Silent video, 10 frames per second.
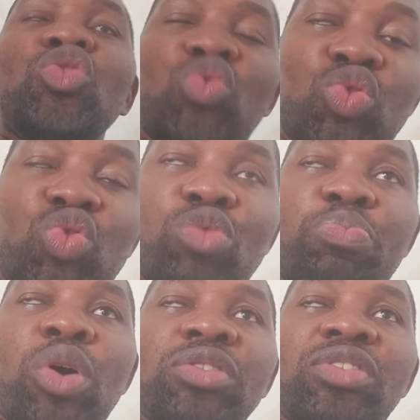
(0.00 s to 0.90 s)
Two
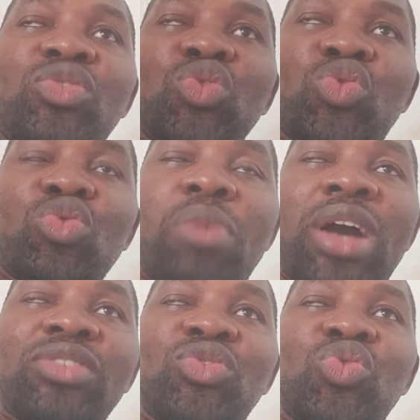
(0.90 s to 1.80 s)
points, two
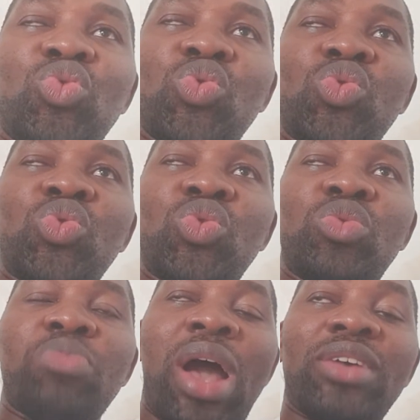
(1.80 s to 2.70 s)
marks,
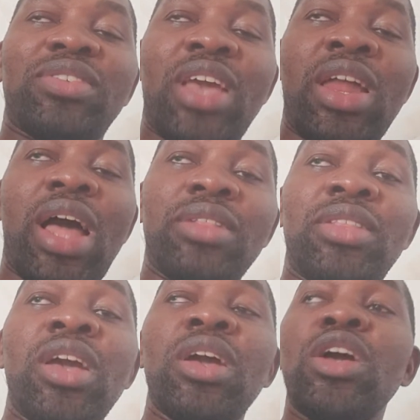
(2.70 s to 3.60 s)
two marks here and
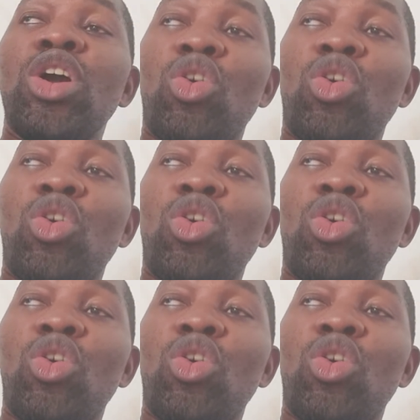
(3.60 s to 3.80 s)
there,